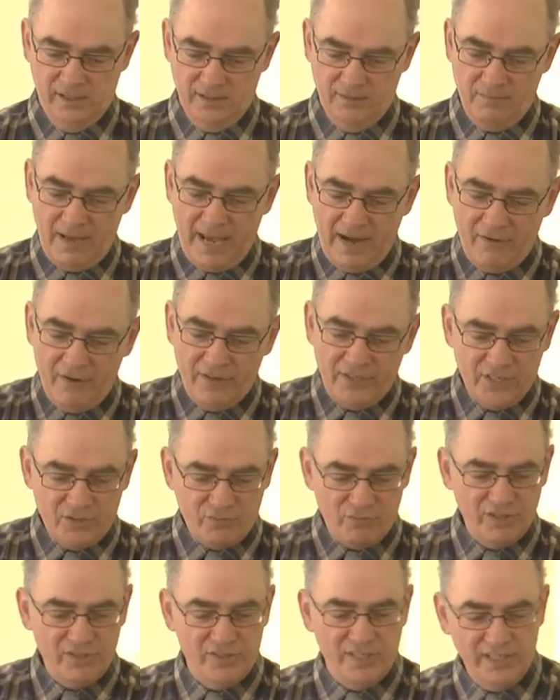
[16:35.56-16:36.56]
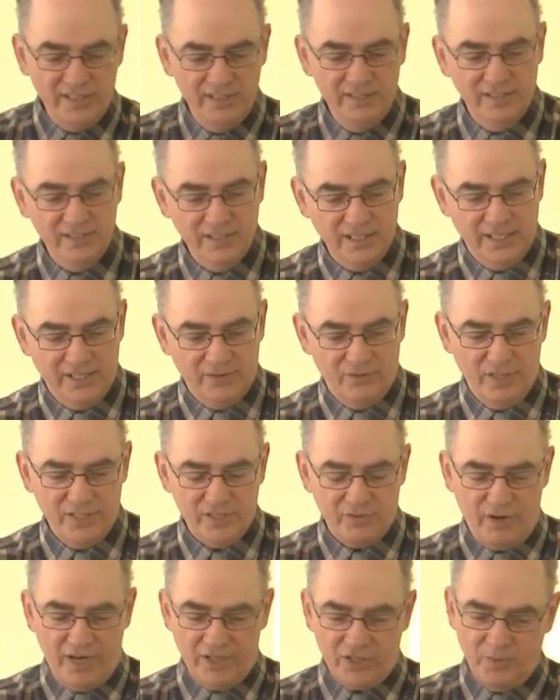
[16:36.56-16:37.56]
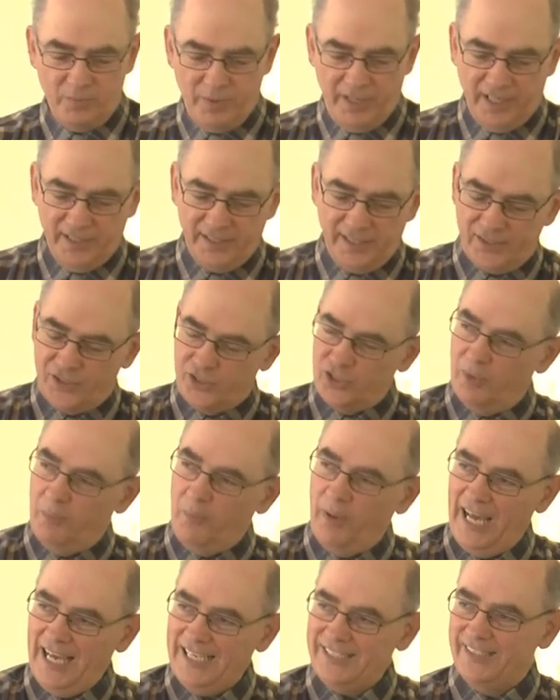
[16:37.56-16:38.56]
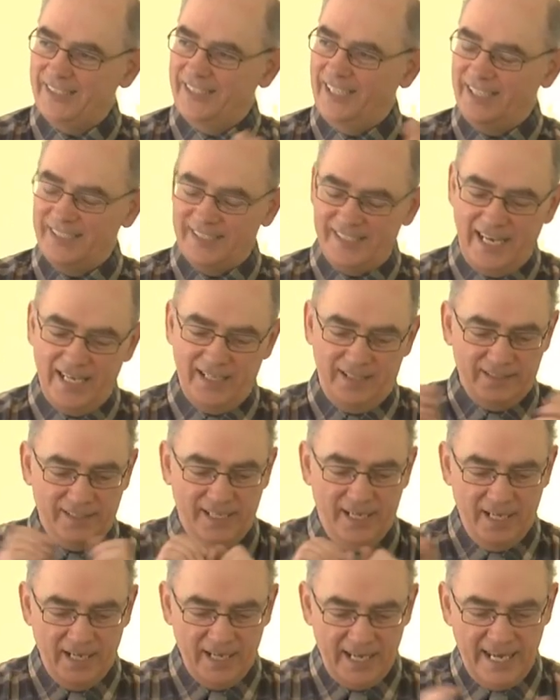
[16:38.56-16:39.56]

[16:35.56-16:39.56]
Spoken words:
Marriage is redundant in the resurrection because it surpassed and excelled